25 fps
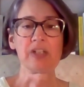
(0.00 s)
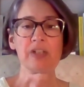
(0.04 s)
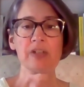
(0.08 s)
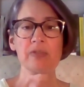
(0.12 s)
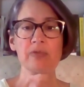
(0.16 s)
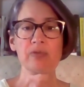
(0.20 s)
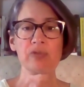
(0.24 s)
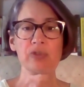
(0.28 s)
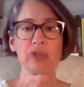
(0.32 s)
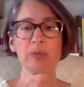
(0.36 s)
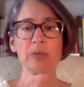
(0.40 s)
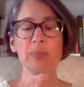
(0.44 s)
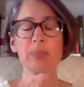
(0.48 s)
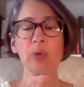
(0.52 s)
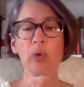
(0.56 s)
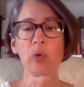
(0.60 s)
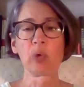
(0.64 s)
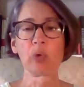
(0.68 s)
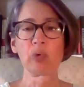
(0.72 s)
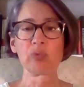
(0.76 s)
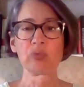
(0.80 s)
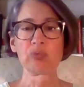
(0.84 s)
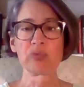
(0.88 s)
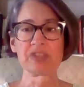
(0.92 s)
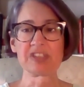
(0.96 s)

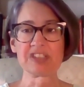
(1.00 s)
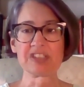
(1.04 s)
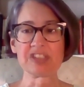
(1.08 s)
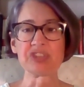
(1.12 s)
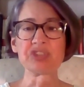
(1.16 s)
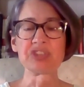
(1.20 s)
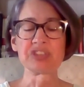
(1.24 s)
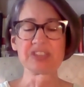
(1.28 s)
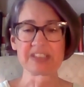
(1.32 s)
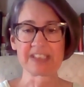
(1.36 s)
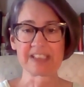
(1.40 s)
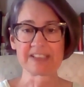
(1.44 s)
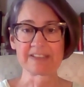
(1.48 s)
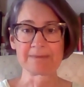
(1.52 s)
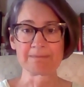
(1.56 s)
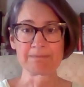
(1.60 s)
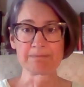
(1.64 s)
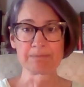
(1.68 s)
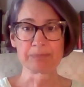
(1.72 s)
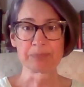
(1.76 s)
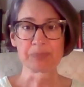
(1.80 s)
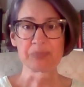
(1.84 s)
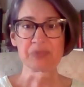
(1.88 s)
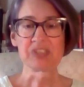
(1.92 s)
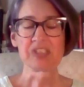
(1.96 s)
Verbal
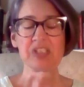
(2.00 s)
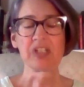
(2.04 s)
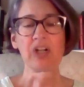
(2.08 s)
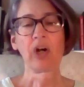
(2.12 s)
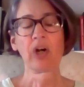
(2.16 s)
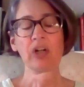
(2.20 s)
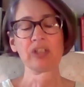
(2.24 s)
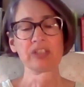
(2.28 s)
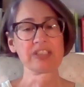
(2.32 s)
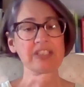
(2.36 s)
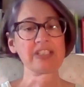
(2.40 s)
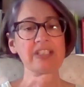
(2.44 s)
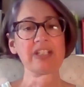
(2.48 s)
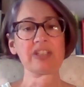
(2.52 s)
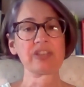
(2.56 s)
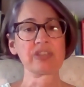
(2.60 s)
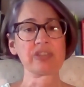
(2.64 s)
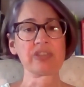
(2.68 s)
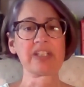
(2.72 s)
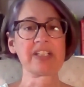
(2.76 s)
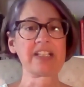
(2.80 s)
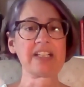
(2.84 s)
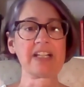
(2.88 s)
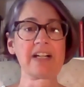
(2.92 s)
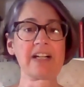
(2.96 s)
reasoning, on the
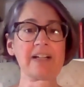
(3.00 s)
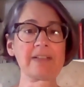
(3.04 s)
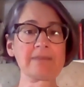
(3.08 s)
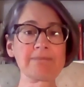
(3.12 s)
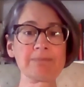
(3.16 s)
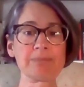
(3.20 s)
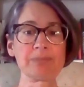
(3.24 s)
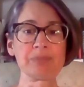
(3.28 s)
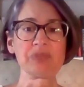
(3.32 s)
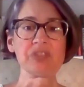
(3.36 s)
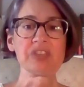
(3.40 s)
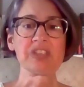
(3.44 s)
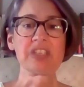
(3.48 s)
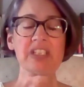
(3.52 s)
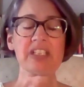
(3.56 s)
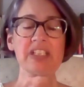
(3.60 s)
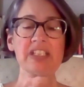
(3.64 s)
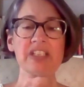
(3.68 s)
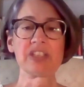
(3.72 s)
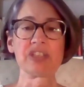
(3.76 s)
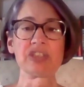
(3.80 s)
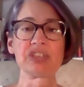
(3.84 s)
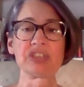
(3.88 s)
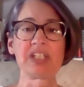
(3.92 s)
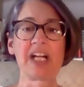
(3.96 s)
other hand,
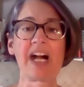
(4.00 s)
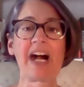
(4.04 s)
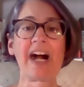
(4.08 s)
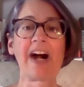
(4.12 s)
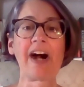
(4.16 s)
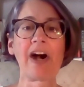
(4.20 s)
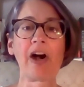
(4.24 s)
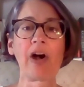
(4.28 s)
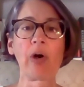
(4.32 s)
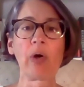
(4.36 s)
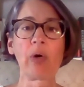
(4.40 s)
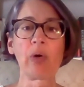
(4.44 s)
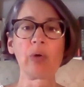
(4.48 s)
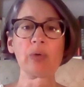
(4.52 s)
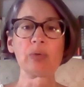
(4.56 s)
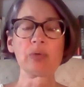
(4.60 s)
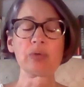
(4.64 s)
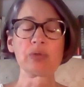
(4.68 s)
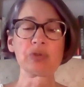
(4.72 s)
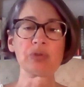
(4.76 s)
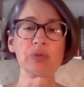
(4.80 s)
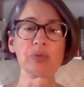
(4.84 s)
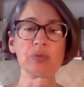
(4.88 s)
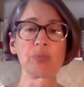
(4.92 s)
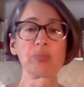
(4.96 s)
is how
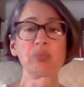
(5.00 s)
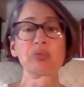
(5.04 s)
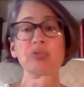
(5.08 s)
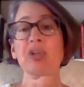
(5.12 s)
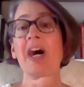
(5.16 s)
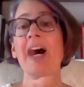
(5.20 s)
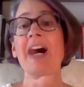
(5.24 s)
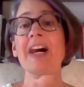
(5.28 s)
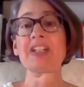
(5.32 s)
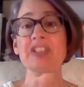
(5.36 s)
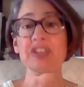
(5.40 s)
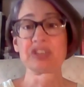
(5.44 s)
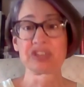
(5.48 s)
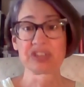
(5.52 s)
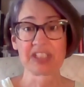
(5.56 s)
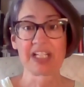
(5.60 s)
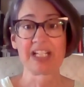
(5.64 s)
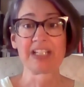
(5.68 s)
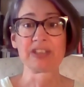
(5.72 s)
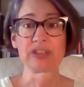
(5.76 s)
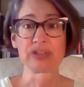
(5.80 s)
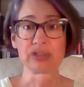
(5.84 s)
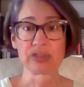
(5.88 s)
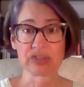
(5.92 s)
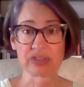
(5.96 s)
you
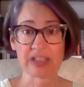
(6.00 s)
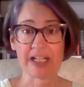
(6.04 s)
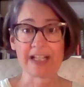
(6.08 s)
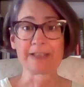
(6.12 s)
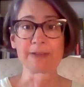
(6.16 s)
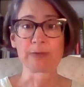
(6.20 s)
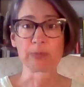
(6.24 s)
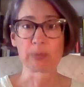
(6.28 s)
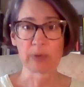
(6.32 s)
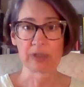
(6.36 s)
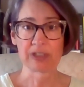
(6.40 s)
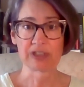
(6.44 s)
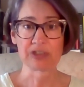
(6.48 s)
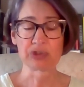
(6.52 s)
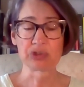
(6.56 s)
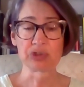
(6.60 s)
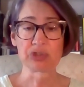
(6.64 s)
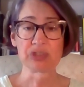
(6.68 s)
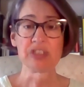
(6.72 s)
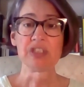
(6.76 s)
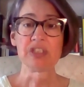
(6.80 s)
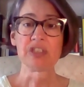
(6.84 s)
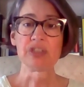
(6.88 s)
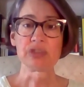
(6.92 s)
process language.